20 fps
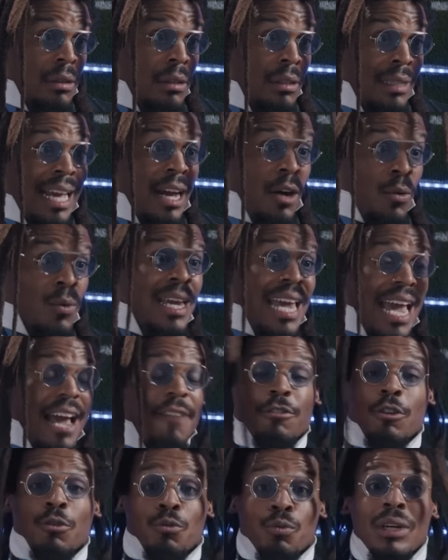Now, we
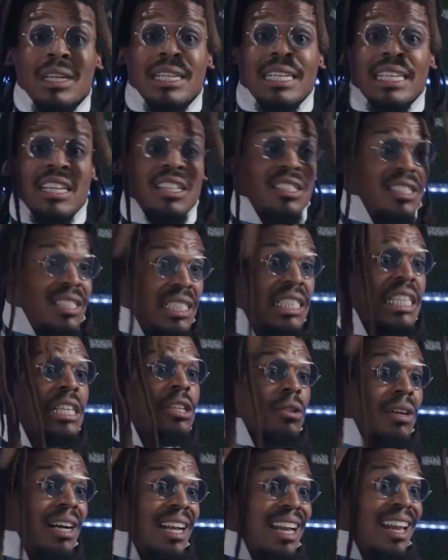have to really
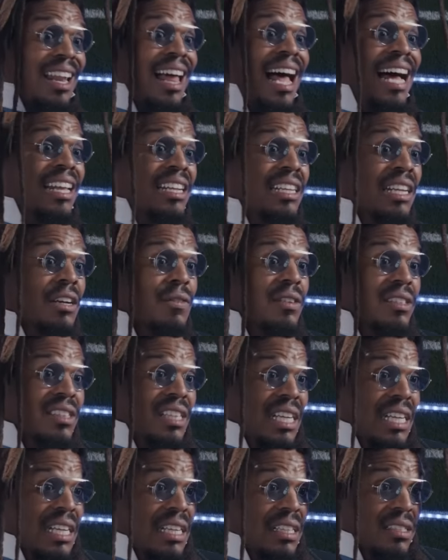consider a lot of different
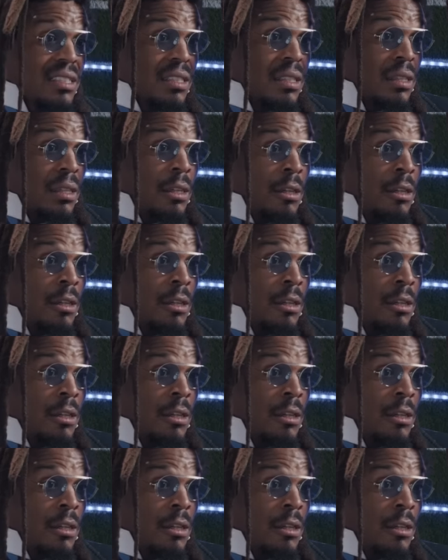things.